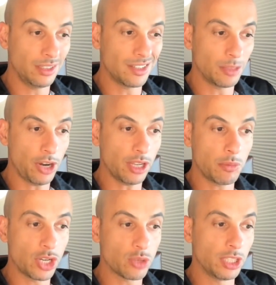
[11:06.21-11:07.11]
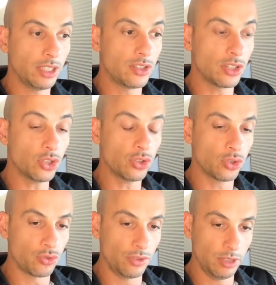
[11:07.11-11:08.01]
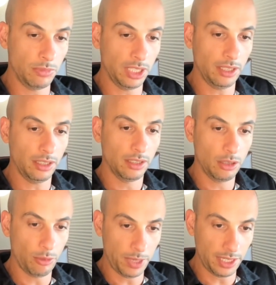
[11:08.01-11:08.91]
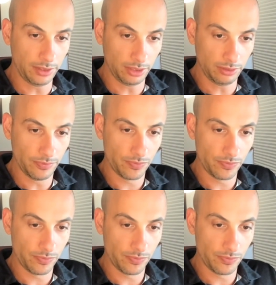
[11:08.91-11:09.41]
is that product management is extremely competitive.